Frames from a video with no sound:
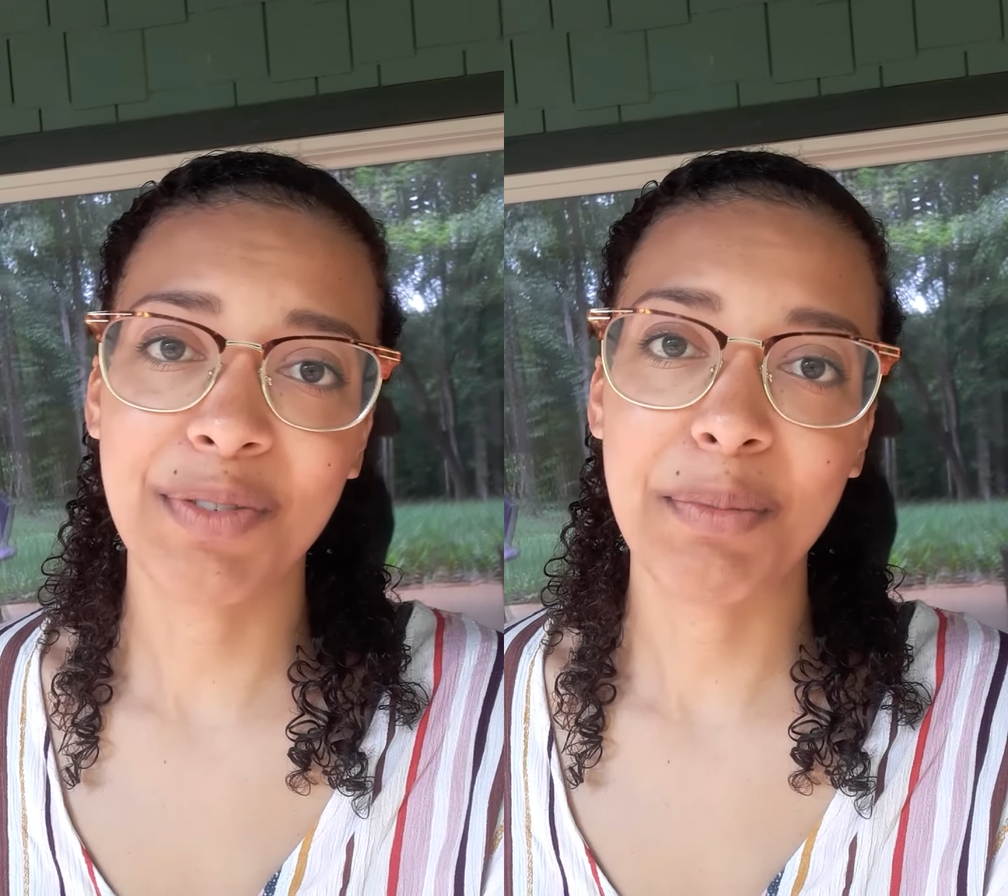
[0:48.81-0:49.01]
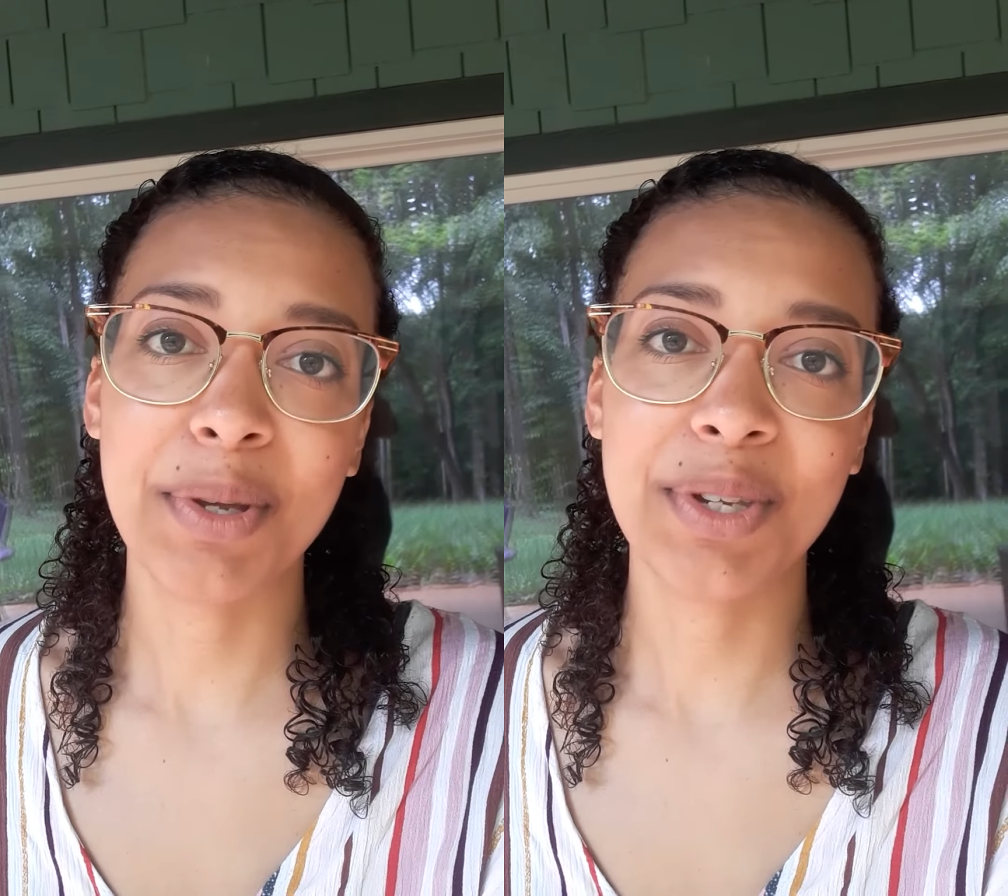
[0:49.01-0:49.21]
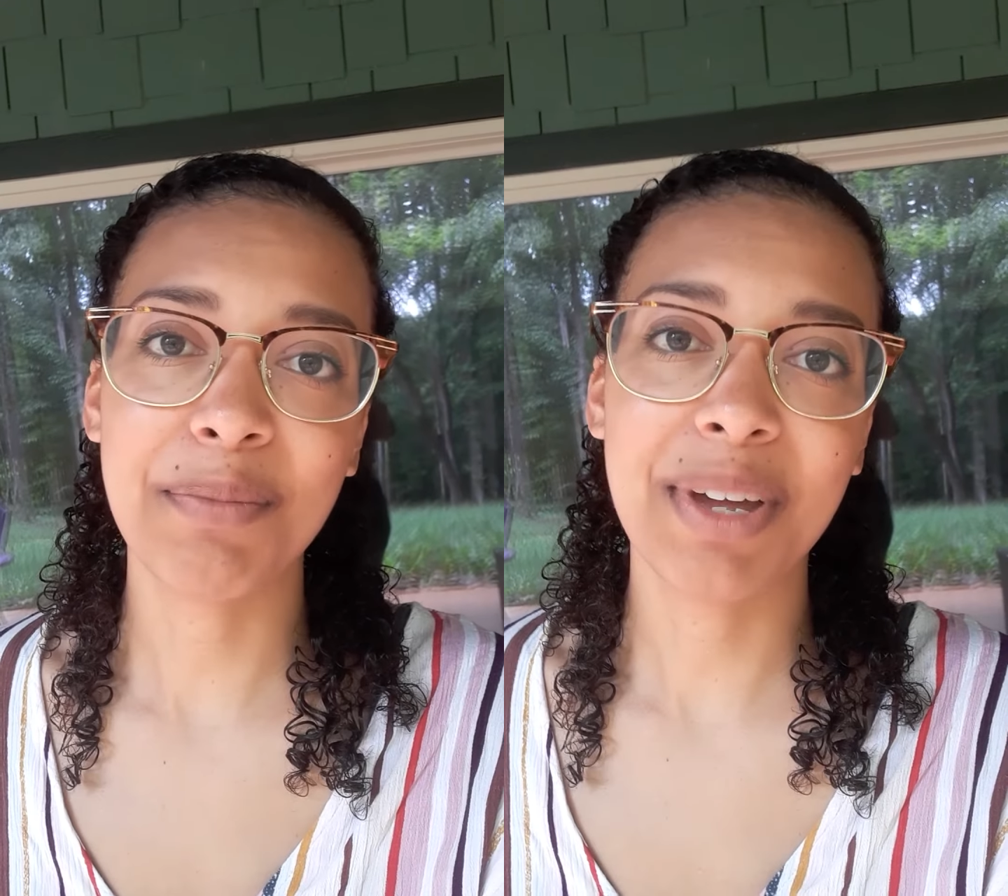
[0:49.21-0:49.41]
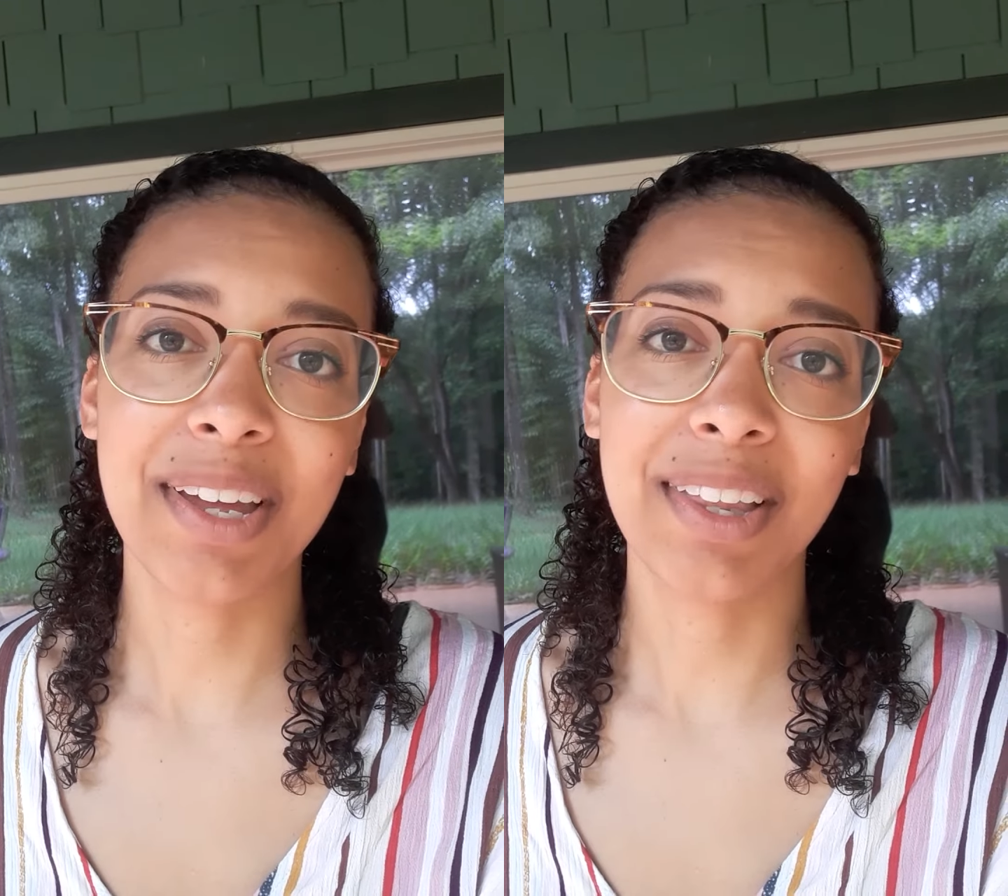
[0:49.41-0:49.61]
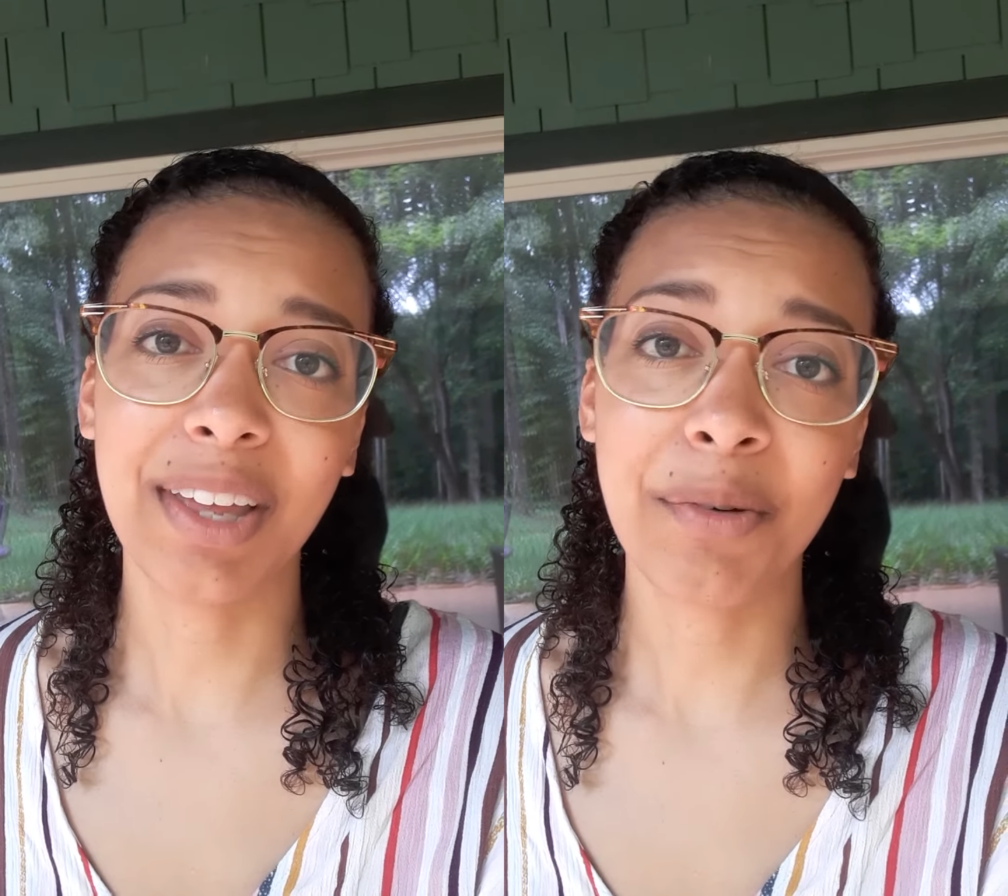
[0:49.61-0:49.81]
for music
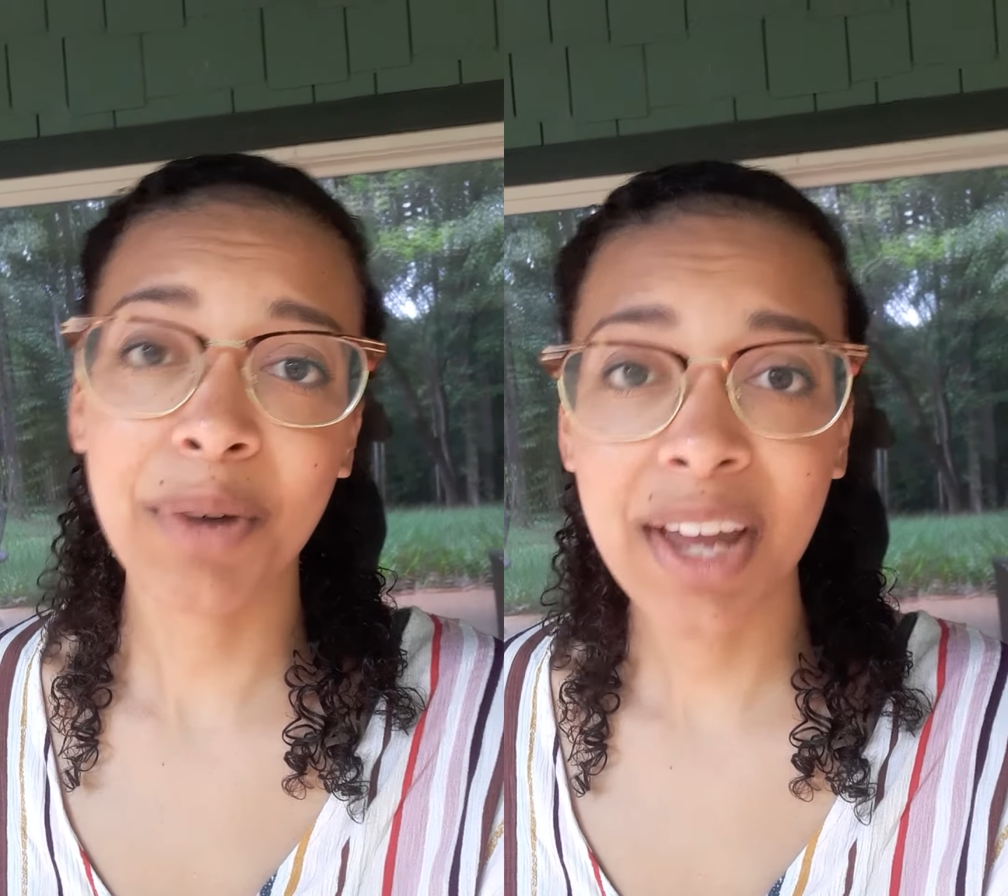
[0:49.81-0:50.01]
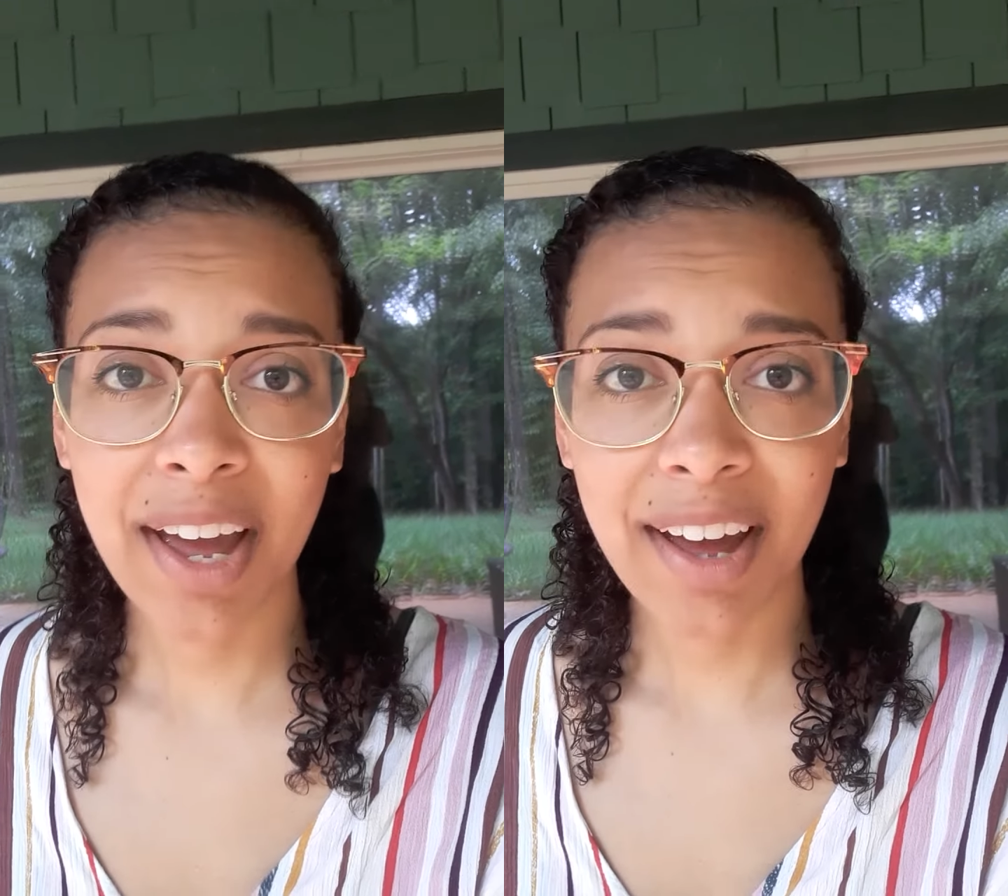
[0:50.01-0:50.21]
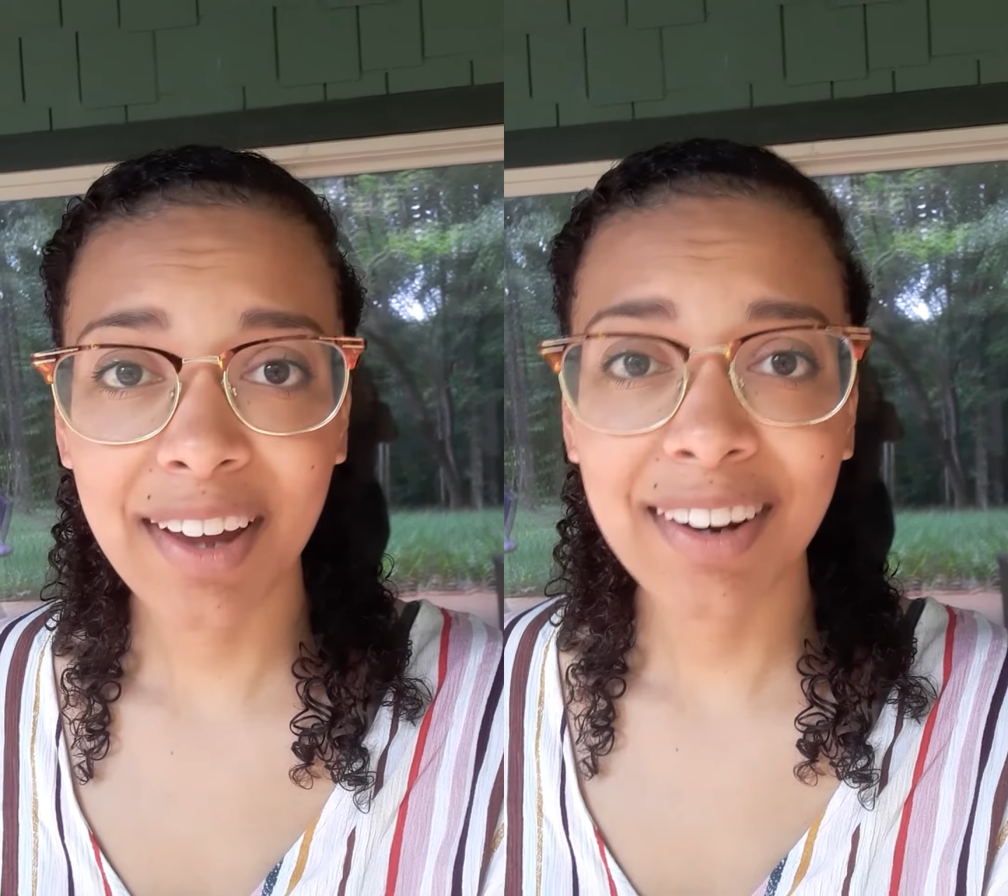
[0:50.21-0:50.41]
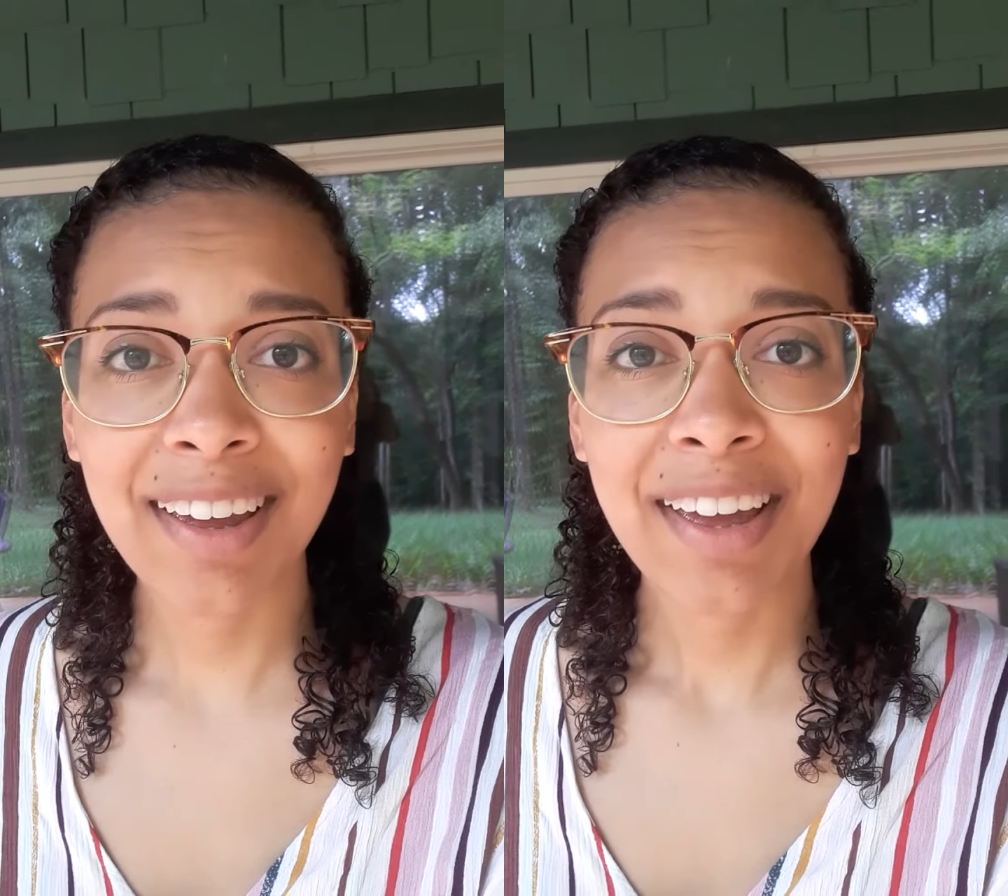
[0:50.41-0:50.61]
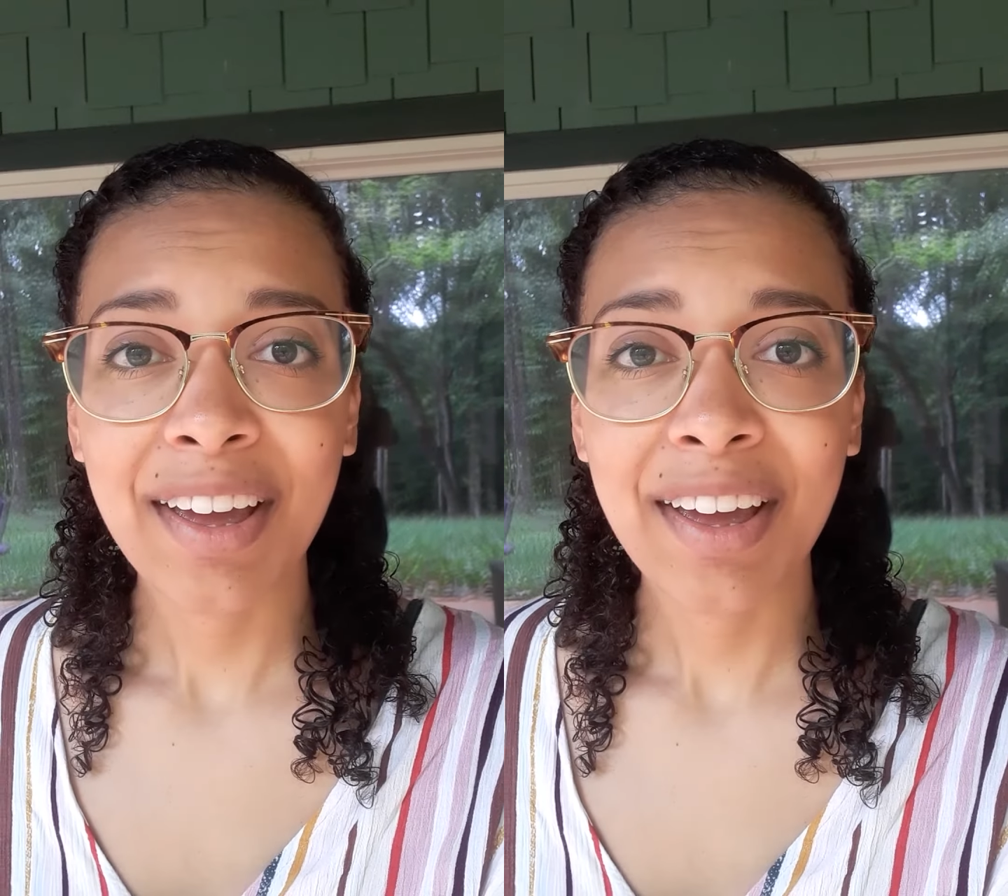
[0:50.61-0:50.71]
making that we had,